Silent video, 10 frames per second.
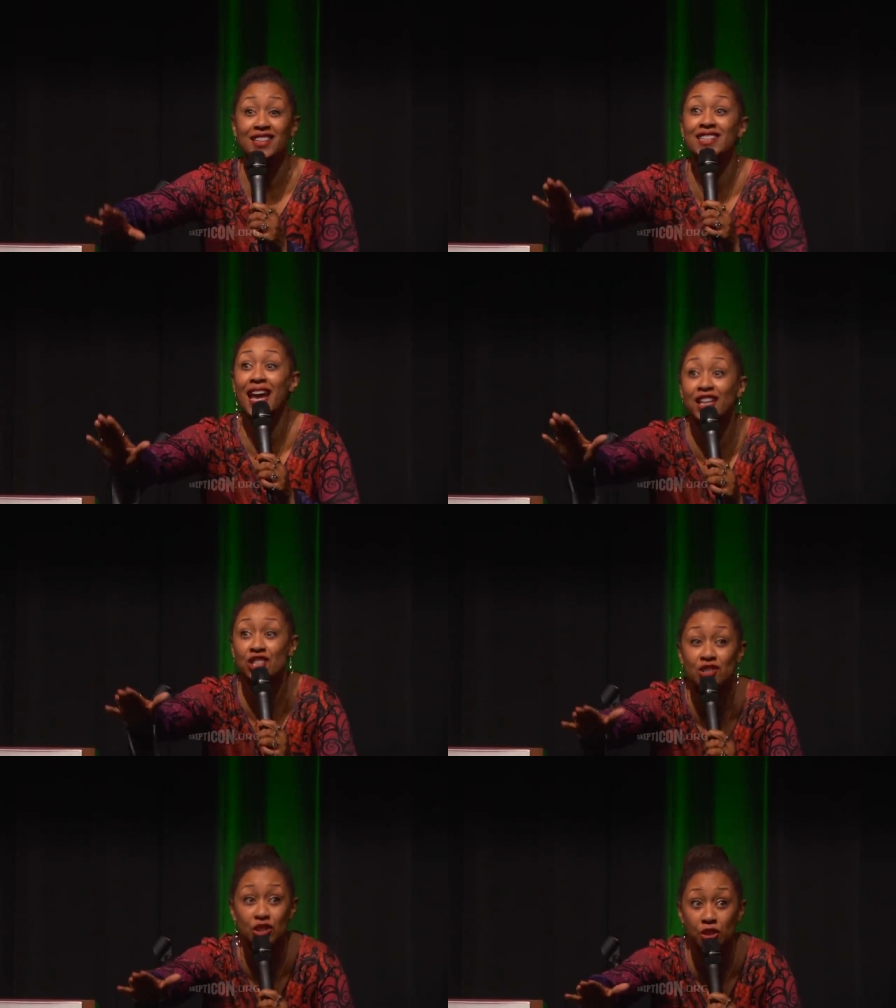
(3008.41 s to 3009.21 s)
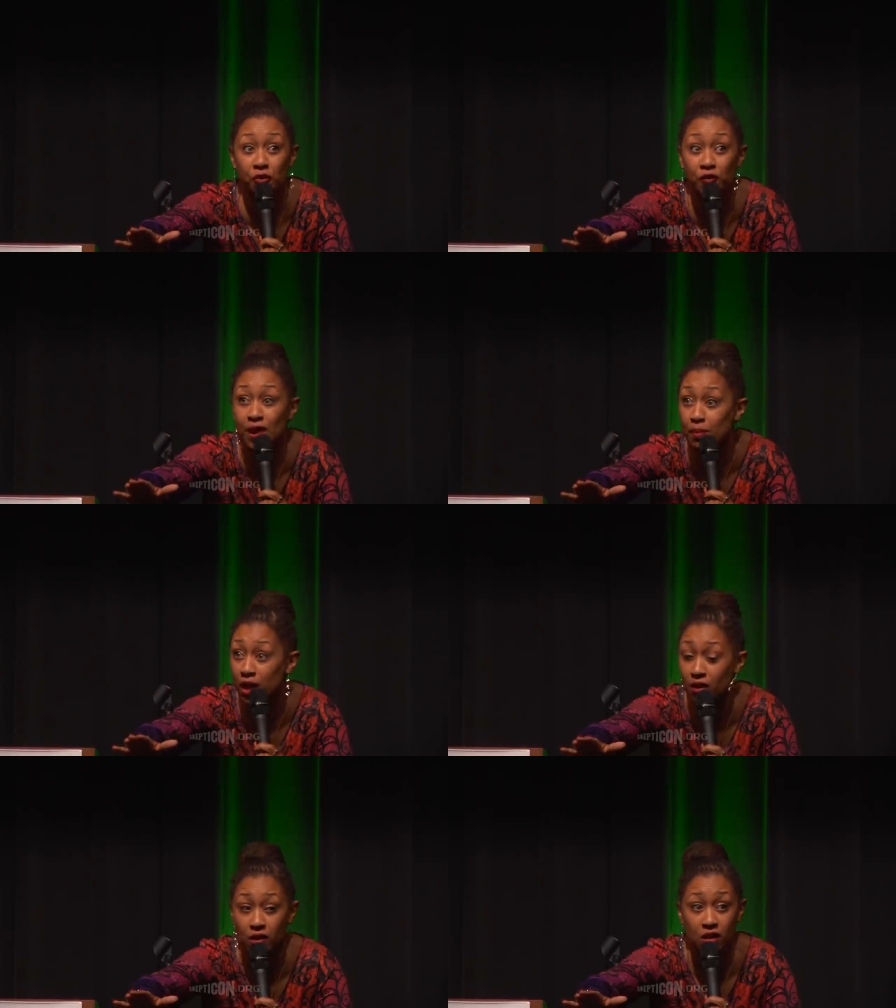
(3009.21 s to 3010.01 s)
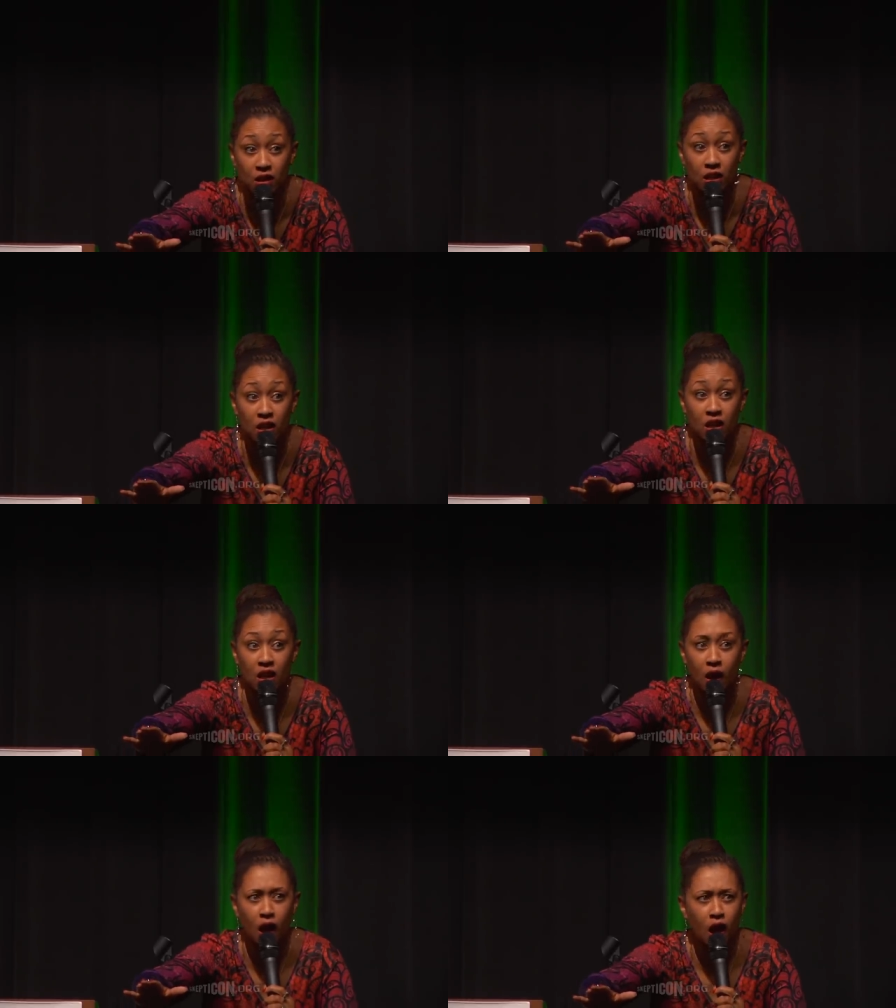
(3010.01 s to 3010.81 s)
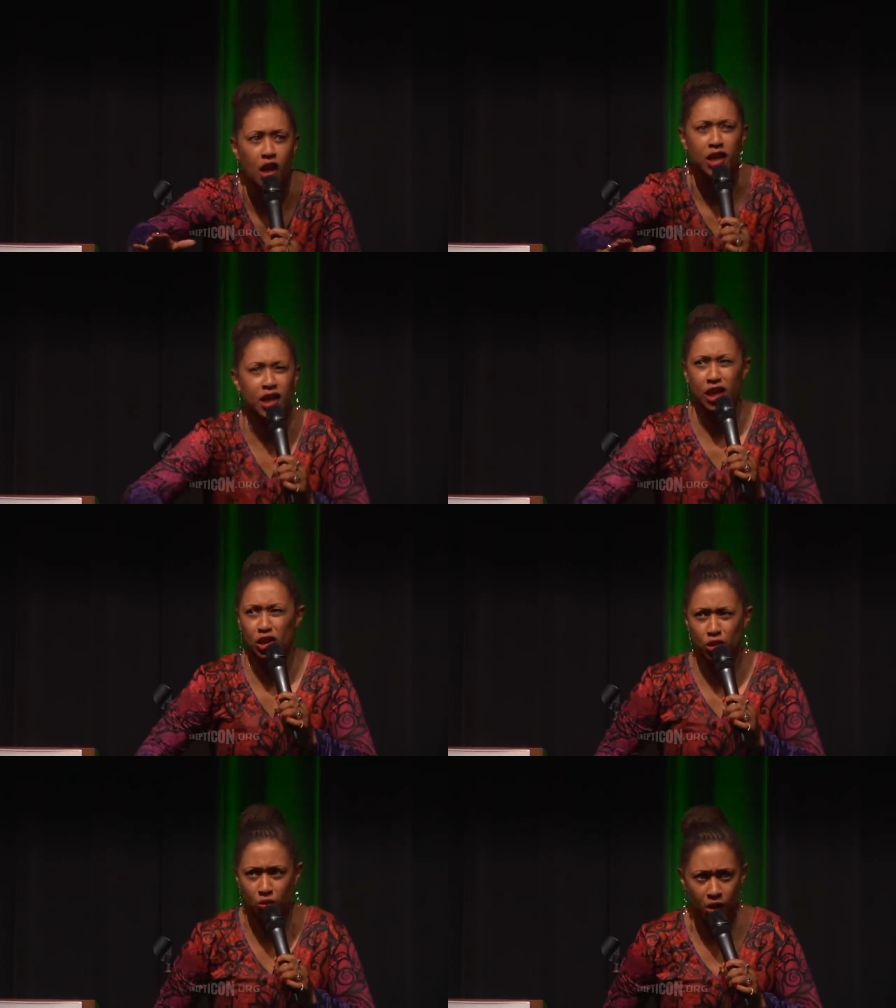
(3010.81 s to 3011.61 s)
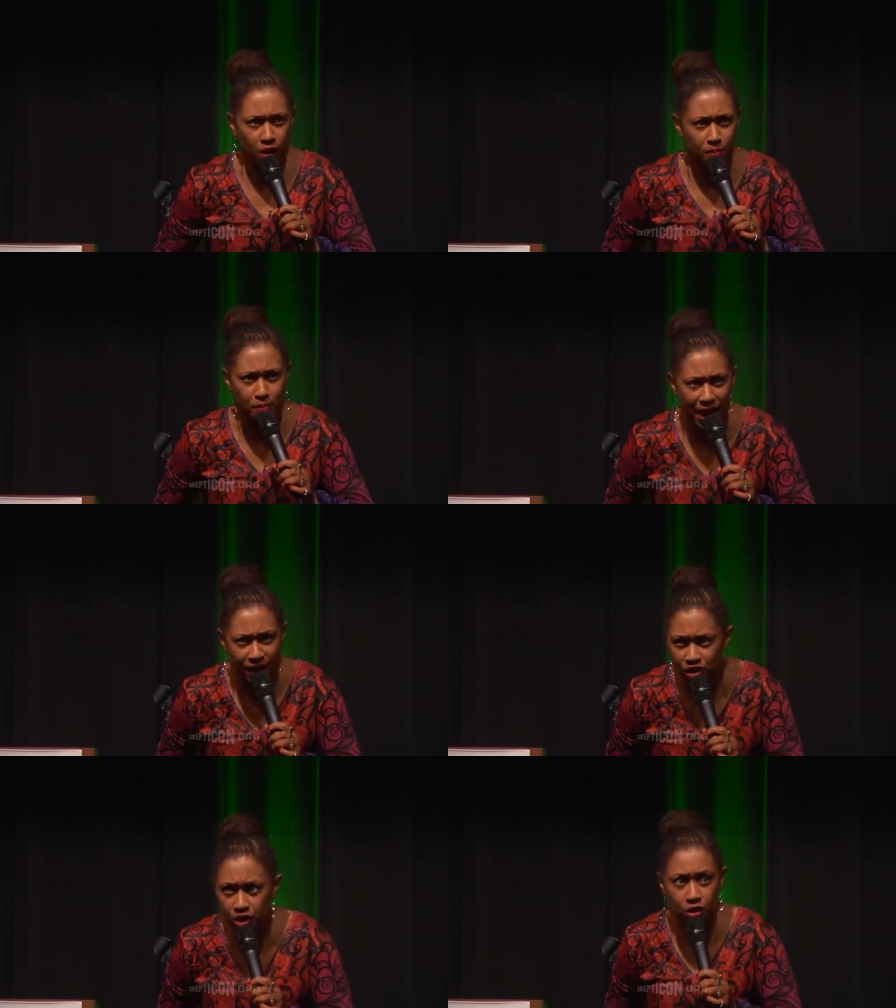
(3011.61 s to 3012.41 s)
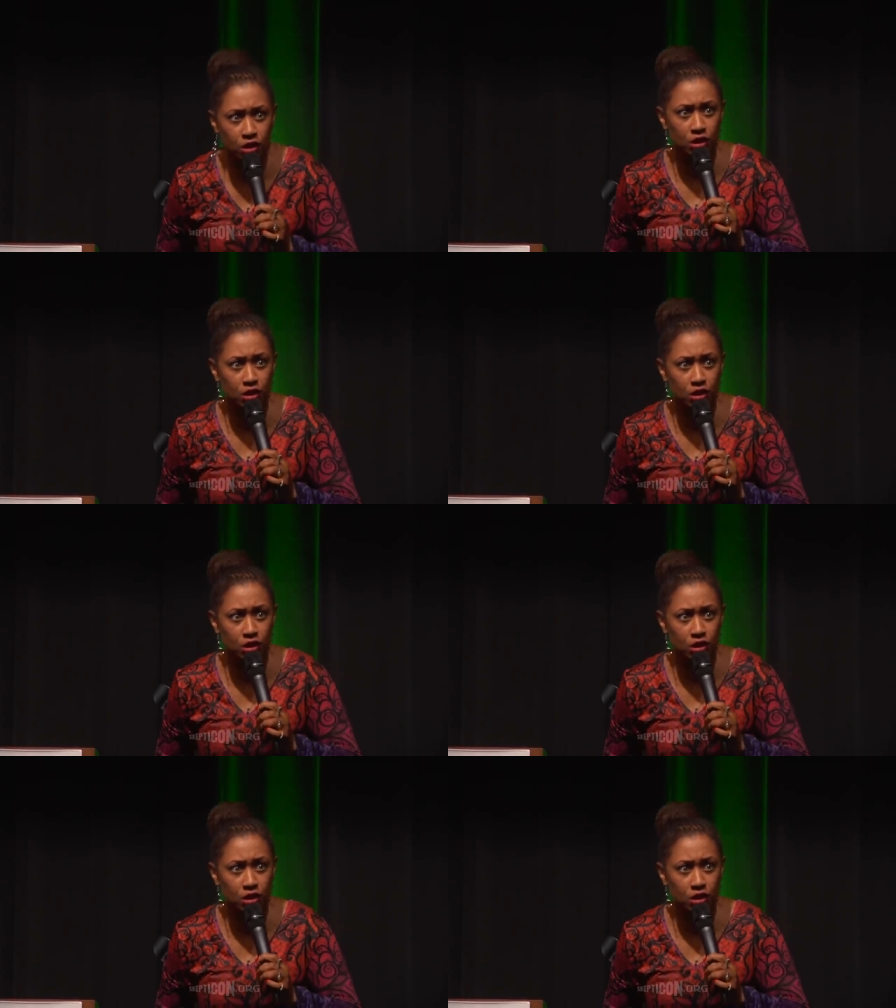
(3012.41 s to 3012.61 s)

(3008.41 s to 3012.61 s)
attaches to the female. Can you imagine?